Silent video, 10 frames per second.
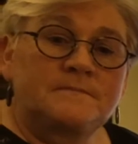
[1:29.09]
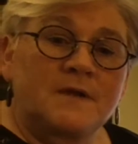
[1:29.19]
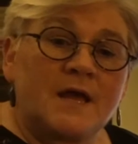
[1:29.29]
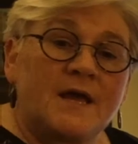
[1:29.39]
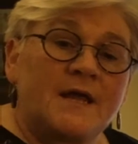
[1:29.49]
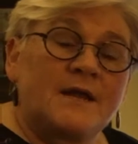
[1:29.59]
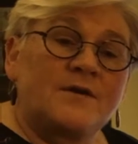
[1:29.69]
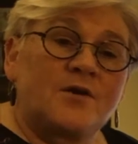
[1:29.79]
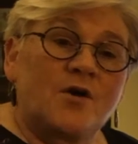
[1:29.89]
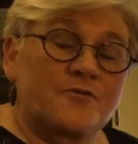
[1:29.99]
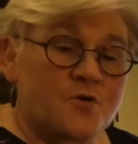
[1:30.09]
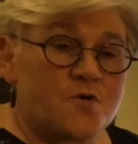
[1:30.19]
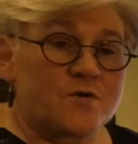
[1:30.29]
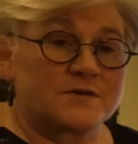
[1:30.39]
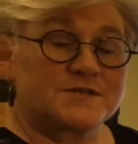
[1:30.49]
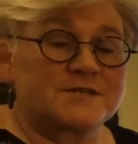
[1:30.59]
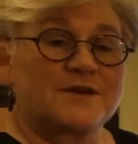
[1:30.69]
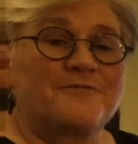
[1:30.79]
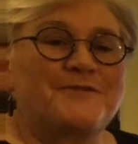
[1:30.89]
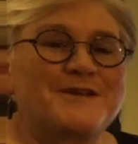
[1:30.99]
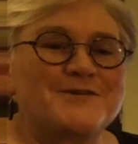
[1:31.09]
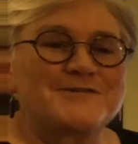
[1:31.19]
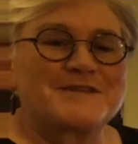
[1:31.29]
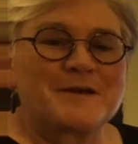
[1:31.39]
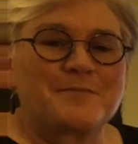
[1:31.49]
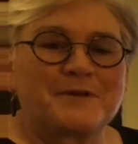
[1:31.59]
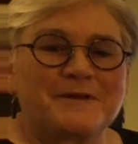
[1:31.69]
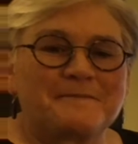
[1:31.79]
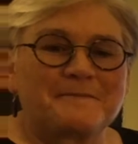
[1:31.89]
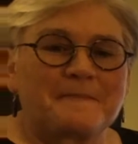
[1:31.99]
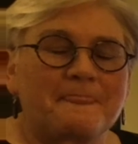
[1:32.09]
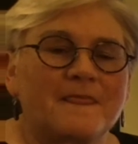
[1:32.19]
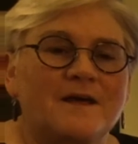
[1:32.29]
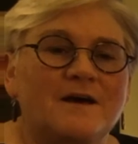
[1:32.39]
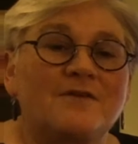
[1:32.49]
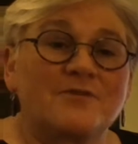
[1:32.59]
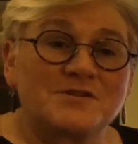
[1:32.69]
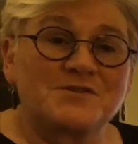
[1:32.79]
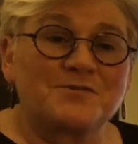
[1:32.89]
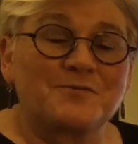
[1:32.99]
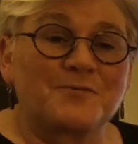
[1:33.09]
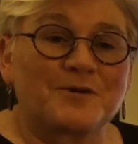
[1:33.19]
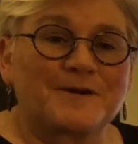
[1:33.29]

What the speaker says: And of course, a video sampling of our student work.